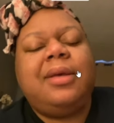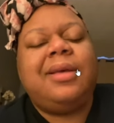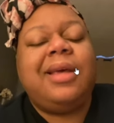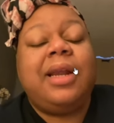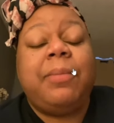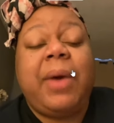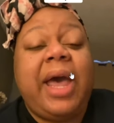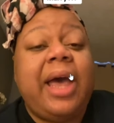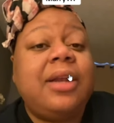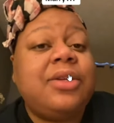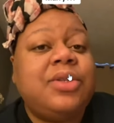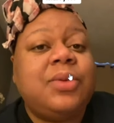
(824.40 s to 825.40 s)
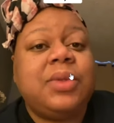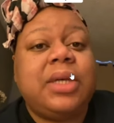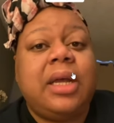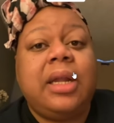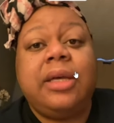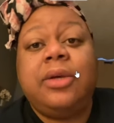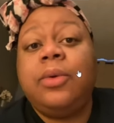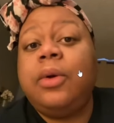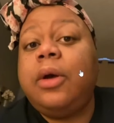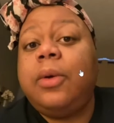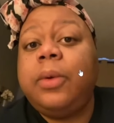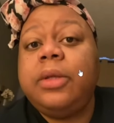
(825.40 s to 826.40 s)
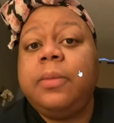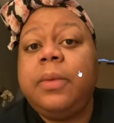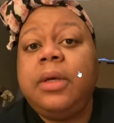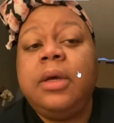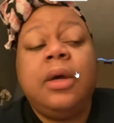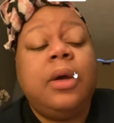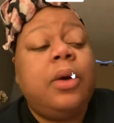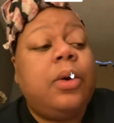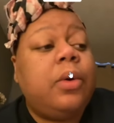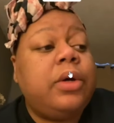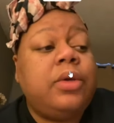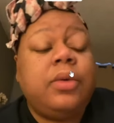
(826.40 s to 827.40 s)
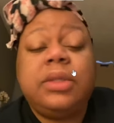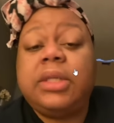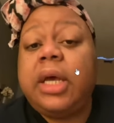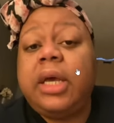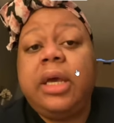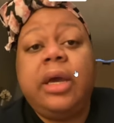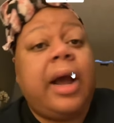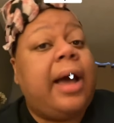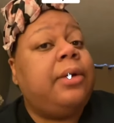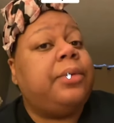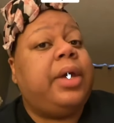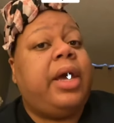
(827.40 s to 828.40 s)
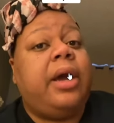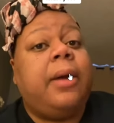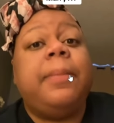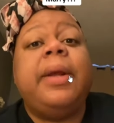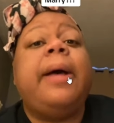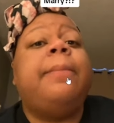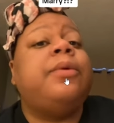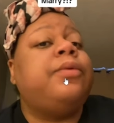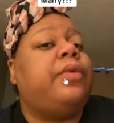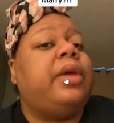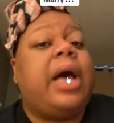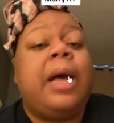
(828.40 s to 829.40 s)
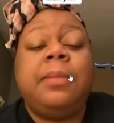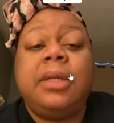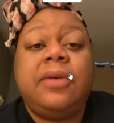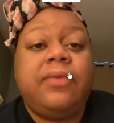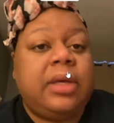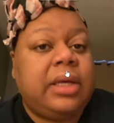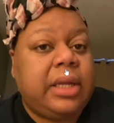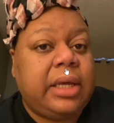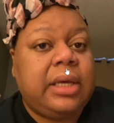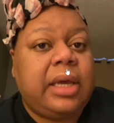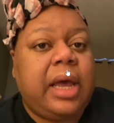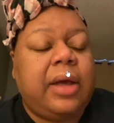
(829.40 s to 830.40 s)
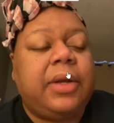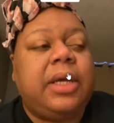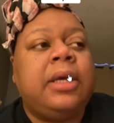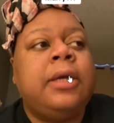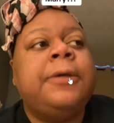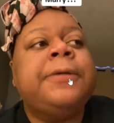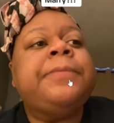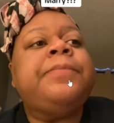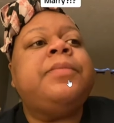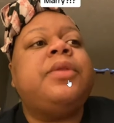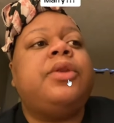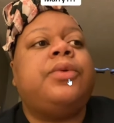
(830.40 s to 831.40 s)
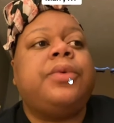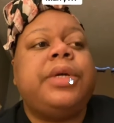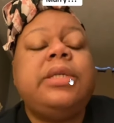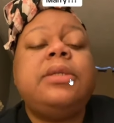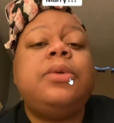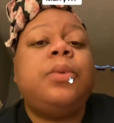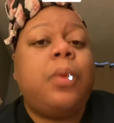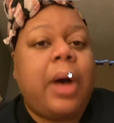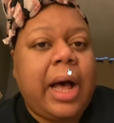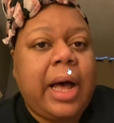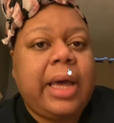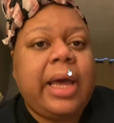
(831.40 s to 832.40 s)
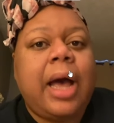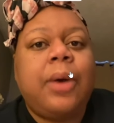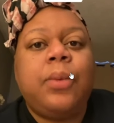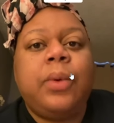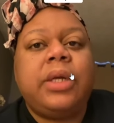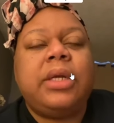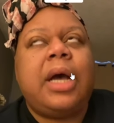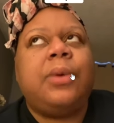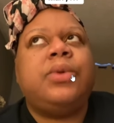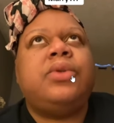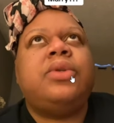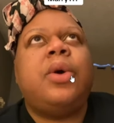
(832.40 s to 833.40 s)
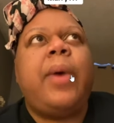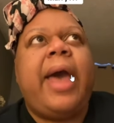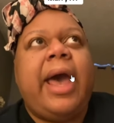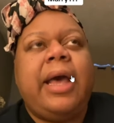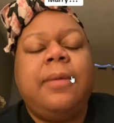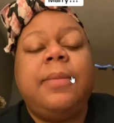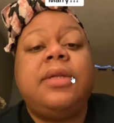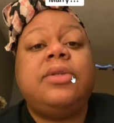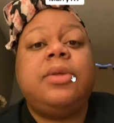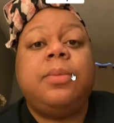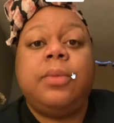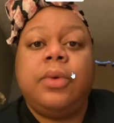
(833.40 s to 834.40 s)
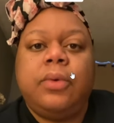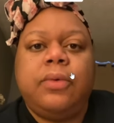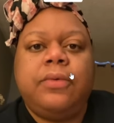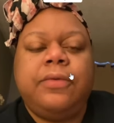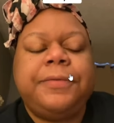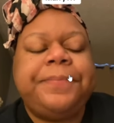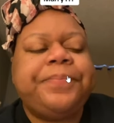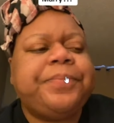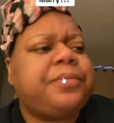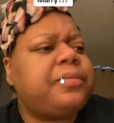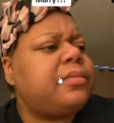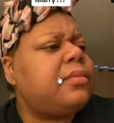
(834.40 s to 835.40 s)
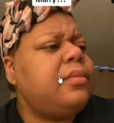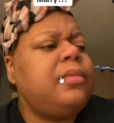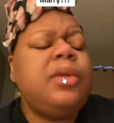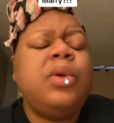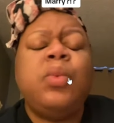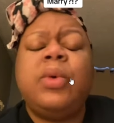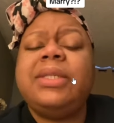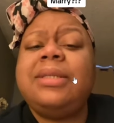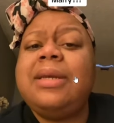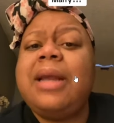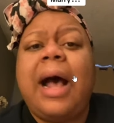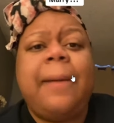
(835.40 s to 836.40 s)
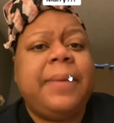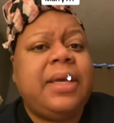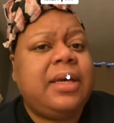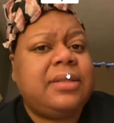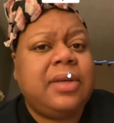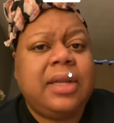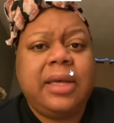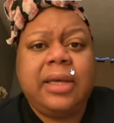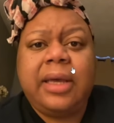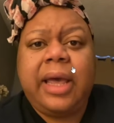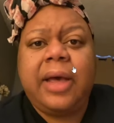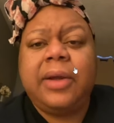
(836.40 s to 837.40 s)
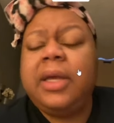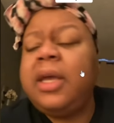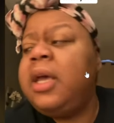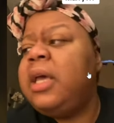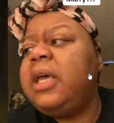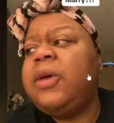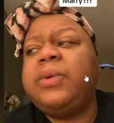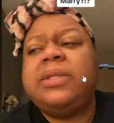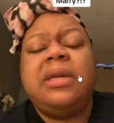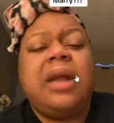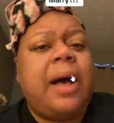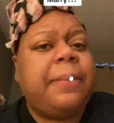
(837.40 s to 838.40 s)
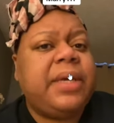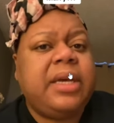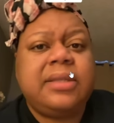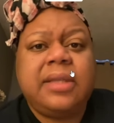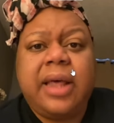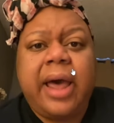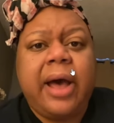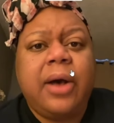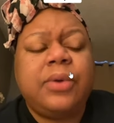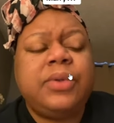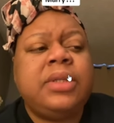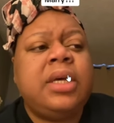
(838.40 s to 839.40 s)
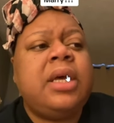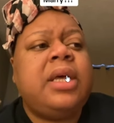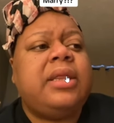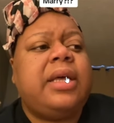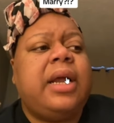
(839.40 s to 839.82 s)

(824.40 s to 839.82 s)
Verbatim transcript: and then my attitude was kind of like, you can go with me or you can stay here. I don't care, but I'm moving. I'm leaving Clayton County. The reason why I want I was so adamant to move was not because of Clayton County. It was not because of the house that